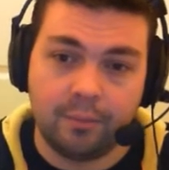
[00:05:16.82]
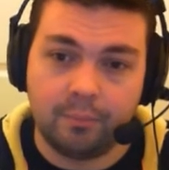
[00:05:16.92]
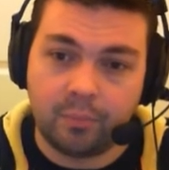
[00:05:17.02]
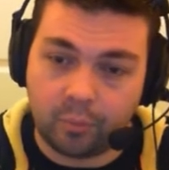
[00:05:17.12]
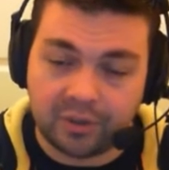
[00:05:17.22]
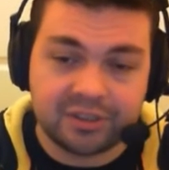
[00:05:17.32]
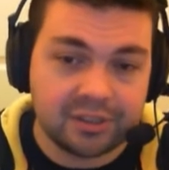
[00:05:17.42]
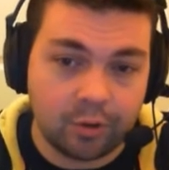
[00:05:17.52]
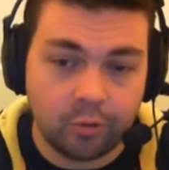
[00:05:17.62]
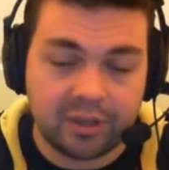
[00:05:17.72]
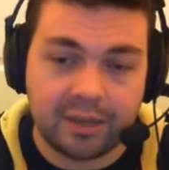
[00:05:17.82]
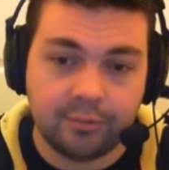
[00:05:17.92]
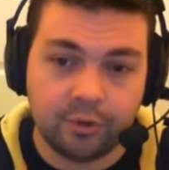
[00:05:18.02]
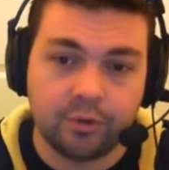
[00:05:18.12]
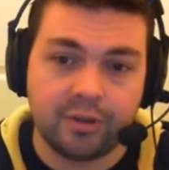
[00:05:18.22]
But once it all came
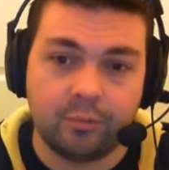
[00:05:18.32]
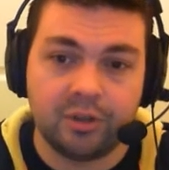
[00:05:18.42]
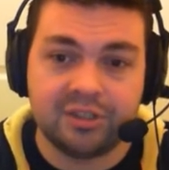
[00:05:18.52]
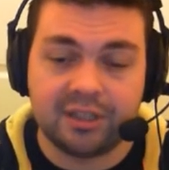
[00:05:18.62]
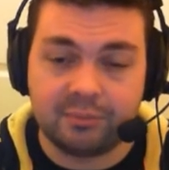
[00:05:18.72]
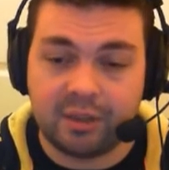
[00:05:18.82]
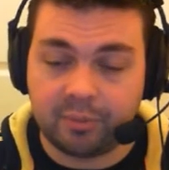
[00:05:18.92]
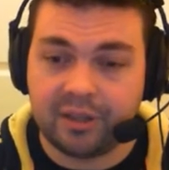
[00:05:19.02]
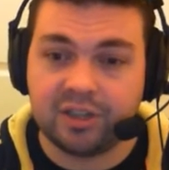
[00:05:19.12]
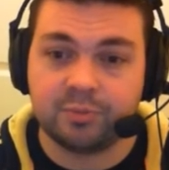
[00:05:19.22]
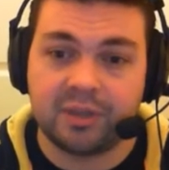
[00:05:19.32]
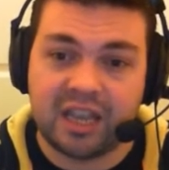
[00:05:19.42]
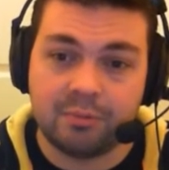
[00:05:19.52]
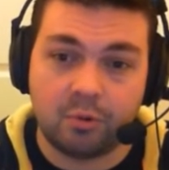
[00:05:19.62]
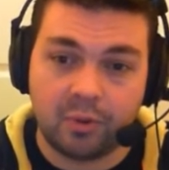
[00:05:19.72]
good, and once the players
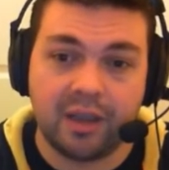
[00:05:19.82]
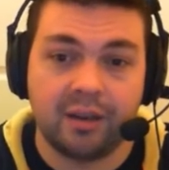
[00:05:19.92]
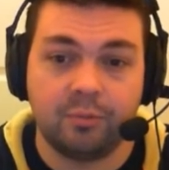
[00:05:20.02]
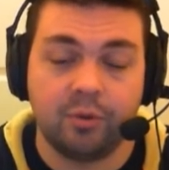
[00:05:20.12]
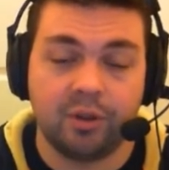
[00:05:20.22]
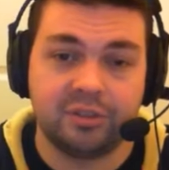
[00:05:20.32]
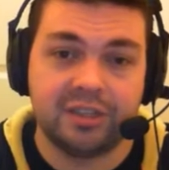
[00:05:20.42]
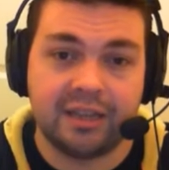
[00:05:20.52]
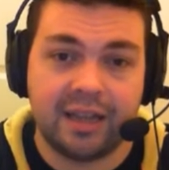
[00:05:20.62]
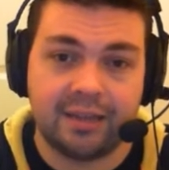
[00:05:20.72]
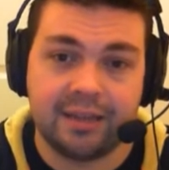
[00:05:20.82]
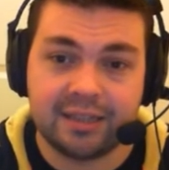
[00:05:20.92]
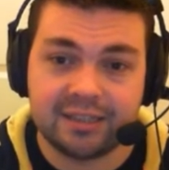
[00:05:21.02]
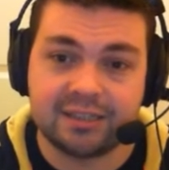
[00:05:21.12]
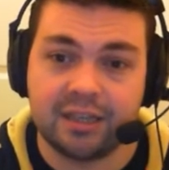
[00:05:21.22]
became aware of what it was
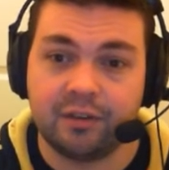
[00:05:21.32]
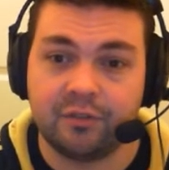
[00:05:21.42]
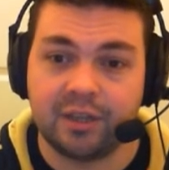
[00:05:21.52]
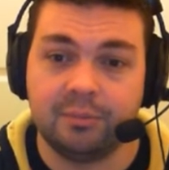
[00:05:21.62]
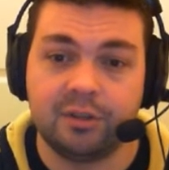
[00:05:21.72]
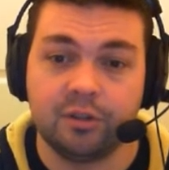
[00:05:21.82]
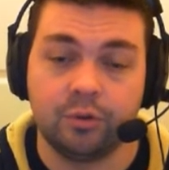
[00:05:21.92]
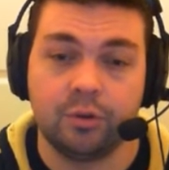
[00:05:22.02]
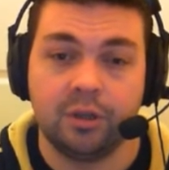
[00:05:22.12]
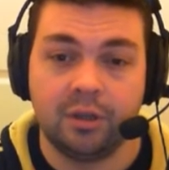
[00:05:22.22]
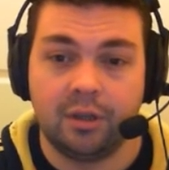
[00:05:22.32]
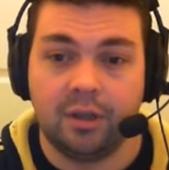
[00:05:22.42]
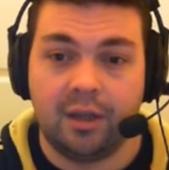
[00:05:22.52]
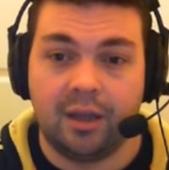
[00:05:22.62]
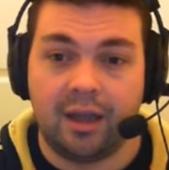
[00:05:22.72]
necessary for them to do,
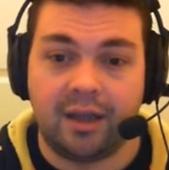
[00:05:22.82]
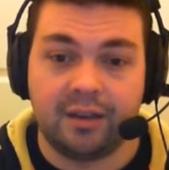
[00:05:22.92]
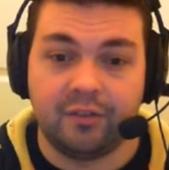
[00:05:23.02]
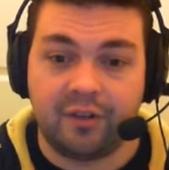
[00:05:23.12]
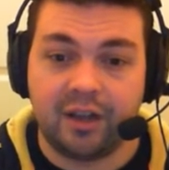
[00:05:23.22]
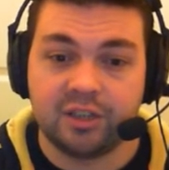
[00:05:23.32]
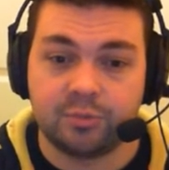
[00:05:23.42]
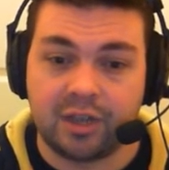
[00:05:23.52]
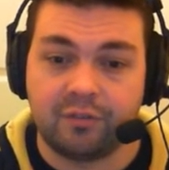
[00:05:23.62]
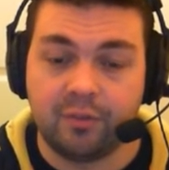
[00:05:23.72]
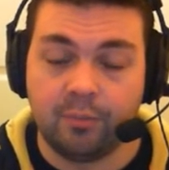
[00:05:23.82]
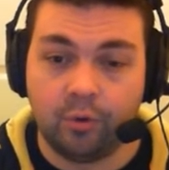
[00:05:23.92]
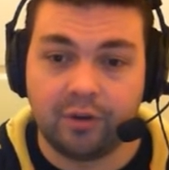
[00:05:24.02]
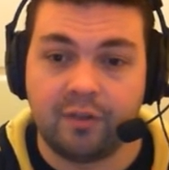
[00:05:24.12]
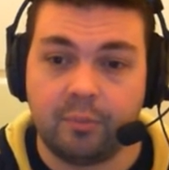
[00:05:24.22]
and the fans were given
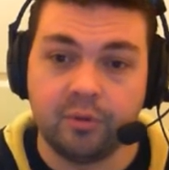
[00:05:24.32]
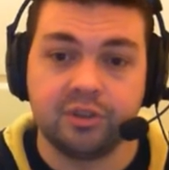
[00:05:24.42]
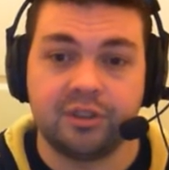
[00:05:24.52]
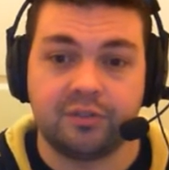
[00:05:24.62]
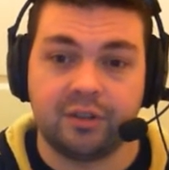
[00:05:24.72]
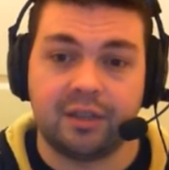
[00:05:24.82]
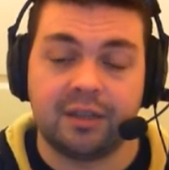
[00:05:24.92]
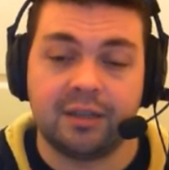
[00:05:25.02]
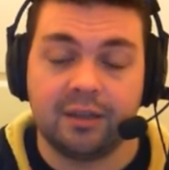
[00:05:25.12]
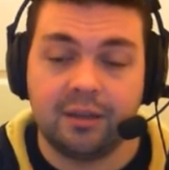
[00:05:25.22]
more of a boost, if you like,